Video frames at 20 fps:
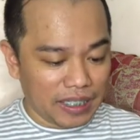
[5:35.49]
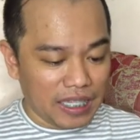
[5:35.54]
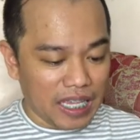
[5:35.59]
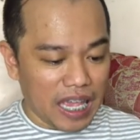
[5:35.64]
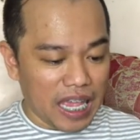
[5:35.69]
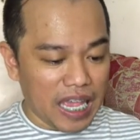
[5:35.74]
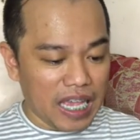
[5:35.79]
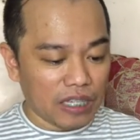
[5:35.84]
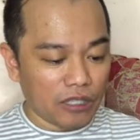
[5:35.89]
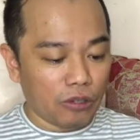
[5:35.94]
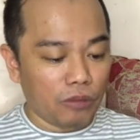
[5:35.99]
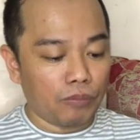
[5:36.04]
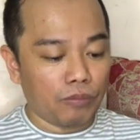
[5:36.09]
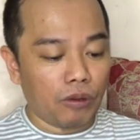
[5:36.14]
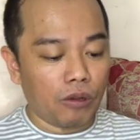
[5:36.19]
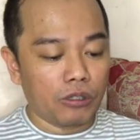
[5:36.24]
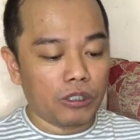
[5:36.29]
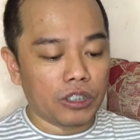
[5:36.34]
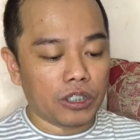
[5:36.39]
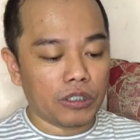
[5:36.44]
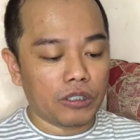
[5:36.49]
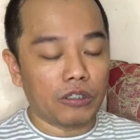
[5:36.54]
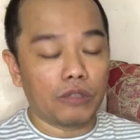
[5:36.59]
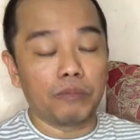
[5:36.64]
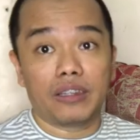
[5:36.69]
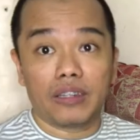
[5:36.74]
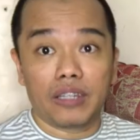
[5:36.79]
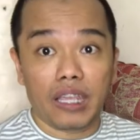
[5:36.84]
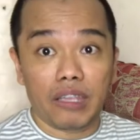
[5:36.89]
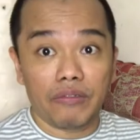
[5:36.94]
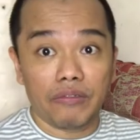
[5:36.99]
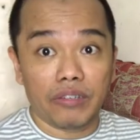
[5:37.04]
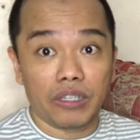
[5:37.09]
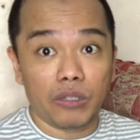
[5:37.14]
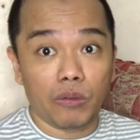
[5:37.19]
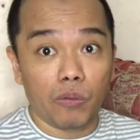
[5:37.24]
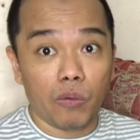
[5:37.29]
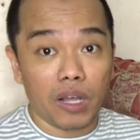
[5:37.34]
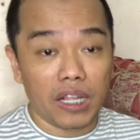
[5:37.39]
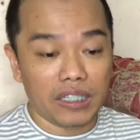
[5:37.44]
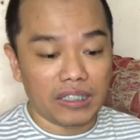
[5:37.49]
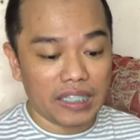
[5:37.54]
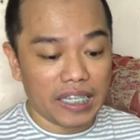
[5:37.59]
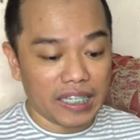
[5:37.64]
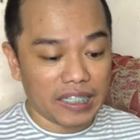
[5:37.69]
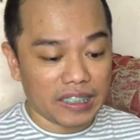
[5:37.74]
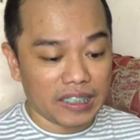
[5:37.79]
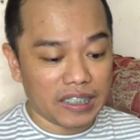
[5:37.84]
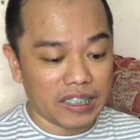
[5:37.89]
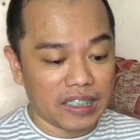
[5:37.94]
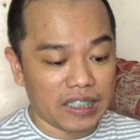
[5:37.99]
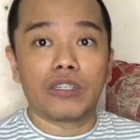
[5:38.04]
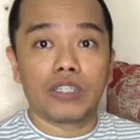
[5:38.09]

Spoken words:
and composed of David Waldex,